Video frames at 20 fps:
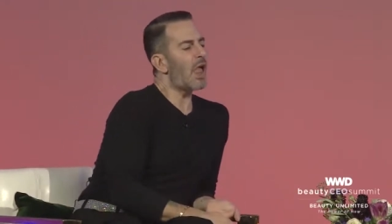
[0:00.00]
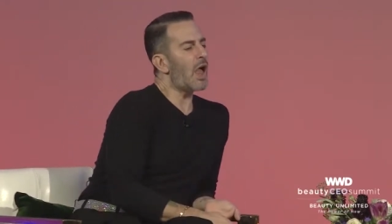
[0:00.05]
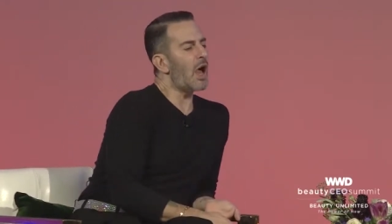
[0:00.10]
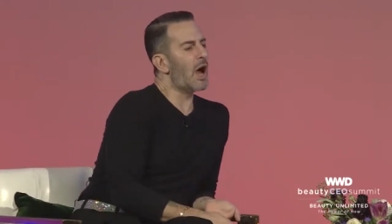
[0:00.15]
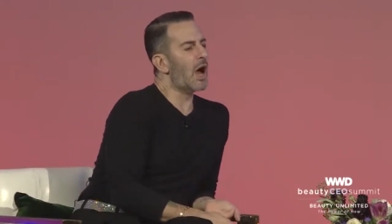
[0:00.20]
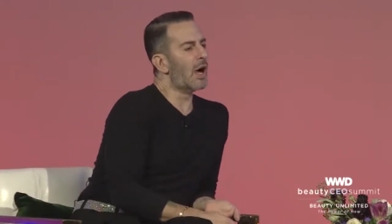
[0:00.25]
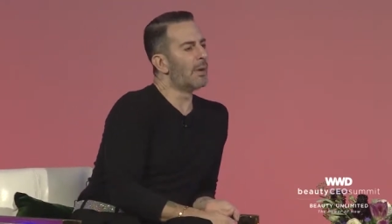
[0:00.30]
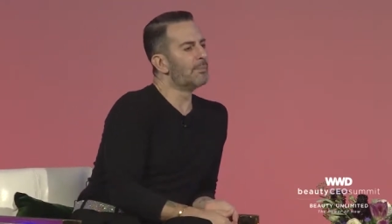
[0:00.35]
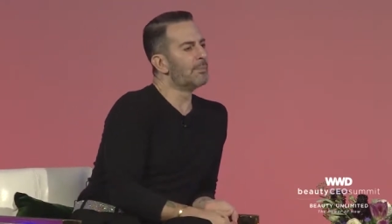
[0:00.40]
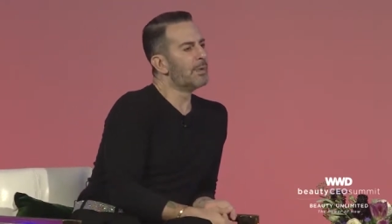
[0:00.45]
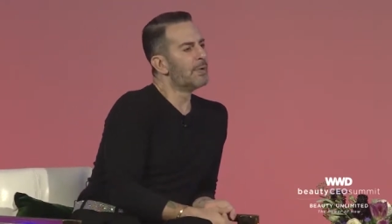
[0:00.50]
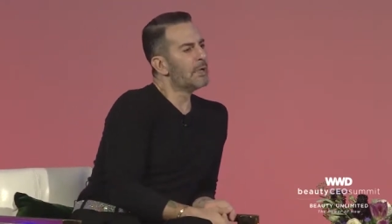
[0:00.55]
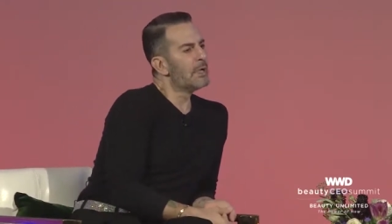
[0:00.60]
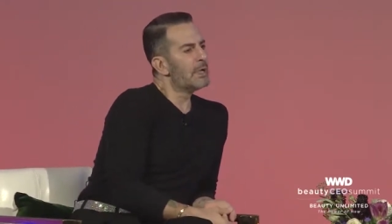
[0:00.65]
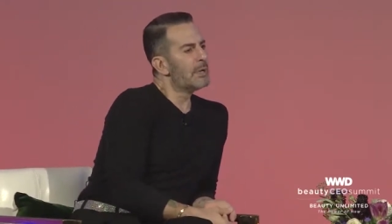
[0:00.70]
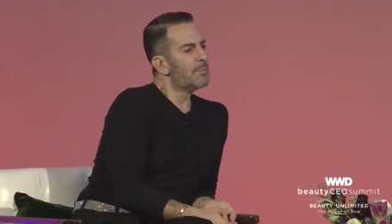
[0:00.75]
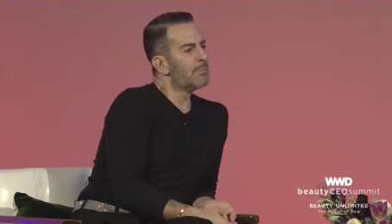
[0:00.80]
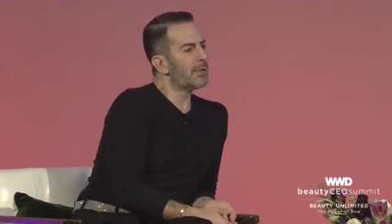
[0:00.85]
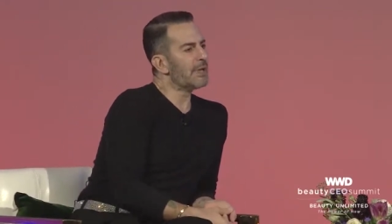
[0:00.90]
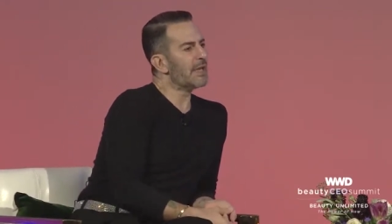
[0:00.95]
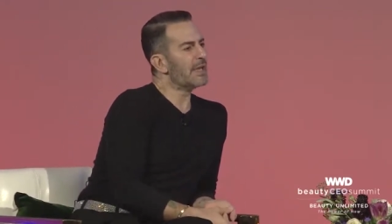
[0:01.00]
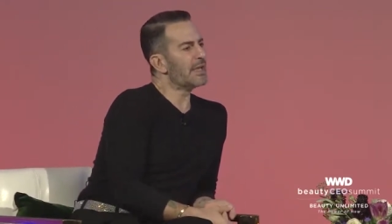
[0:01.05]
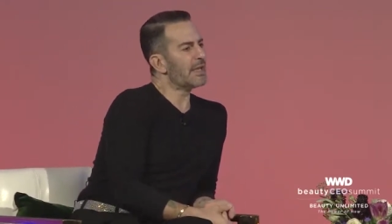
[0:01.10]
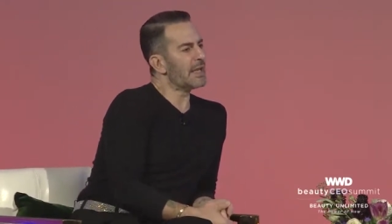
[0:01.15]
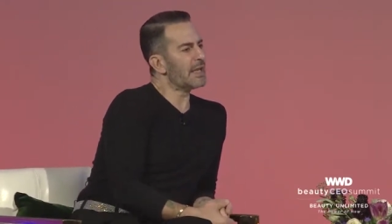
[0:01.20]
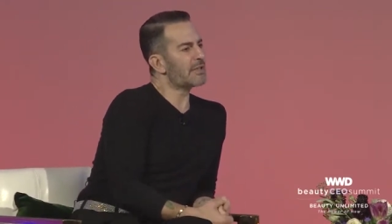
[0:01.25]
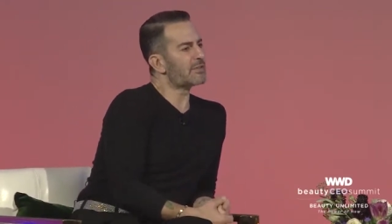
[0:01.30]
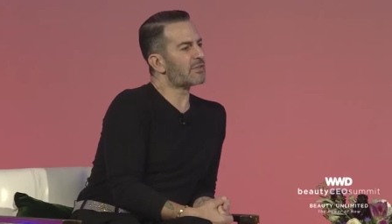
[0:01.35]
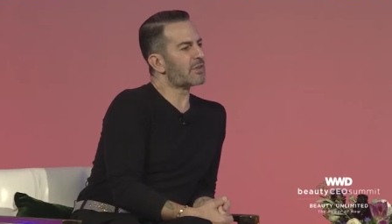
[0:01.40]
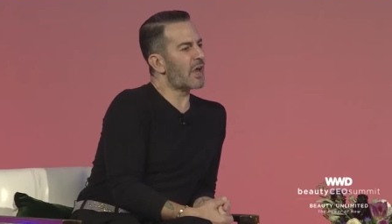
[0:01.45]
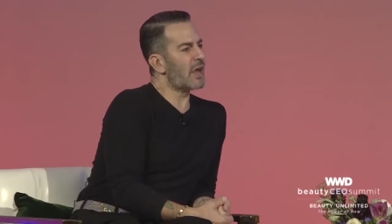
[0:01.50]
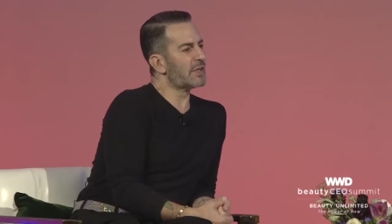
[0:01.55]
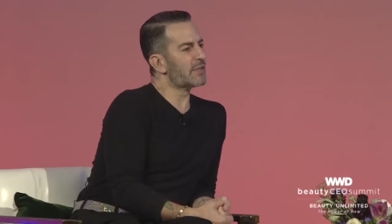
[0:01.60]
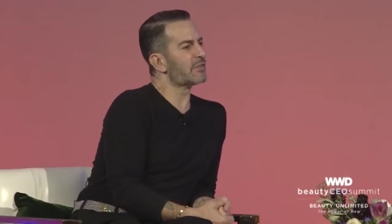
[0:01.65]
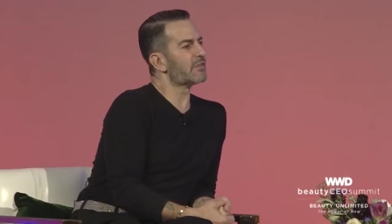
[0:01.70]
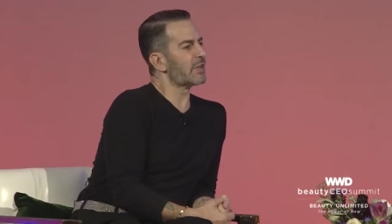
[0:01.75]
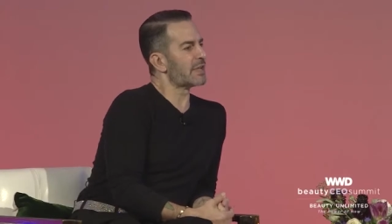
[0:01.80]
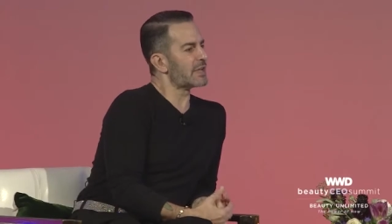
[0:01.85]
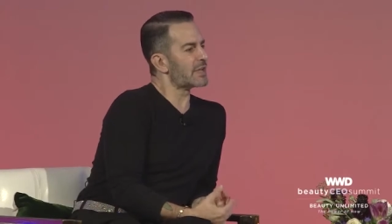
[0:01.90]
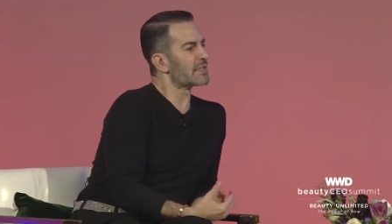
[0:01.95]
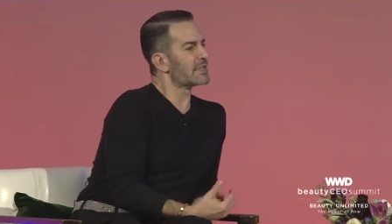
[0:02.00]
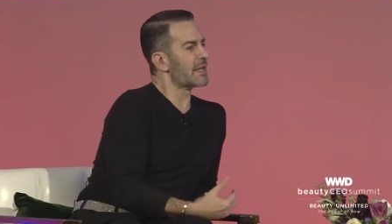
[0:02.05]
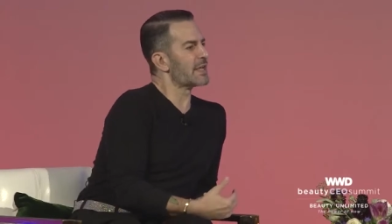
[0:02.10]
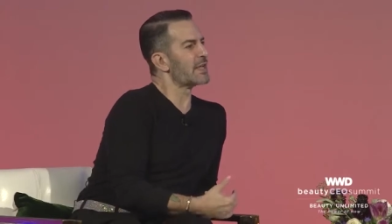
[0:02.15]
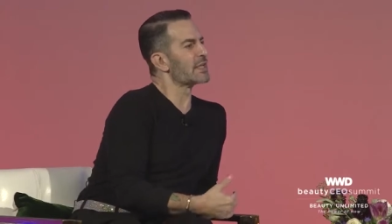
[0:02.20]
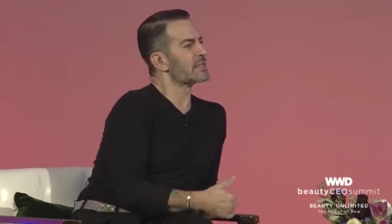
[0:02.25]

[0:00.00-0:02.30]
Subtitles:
But it's kind of, like I said,